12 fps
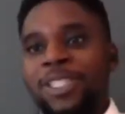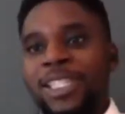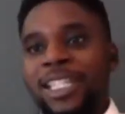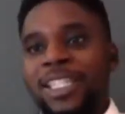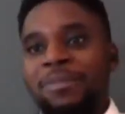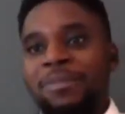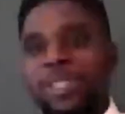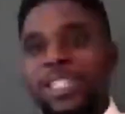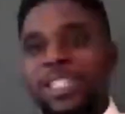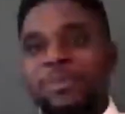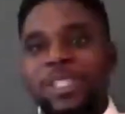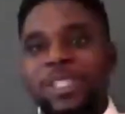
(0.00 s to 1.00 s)
stayed and
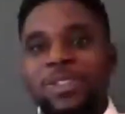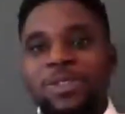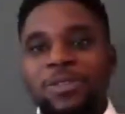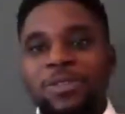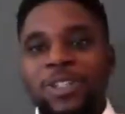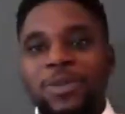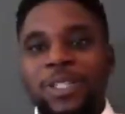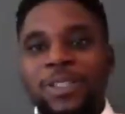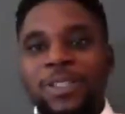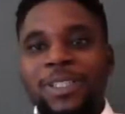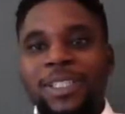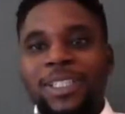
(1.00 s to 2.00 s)
participated so far as
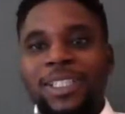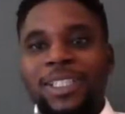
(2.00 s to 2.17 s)
well.